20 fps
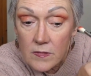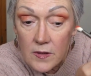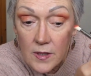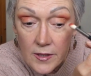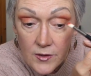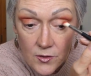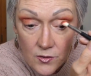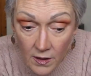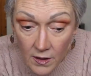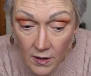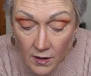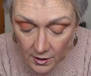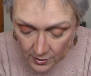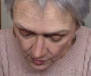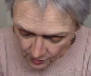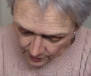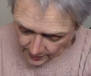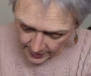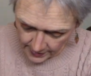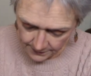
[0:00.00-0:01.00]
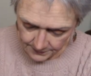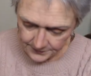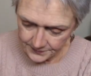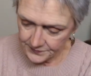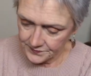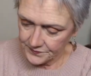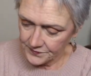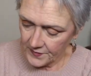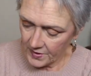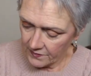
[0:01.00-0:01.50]
I do okay,
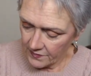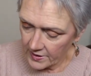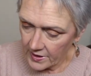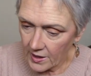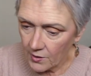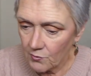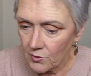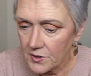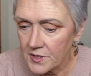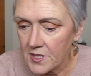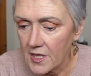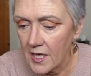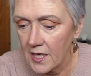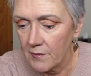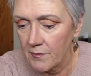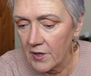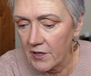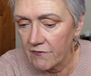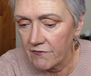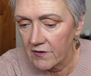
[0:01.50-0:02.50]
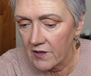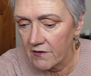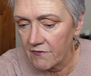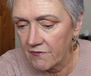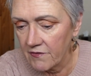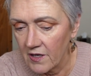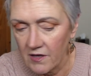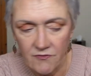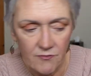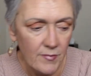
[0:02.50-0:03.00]
and then I will take my Fluff
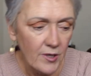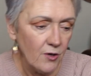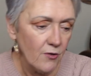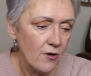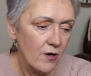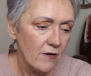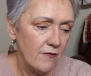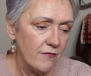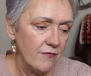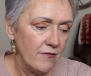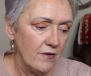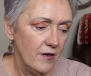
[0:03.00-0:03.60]
Fluff McGruff.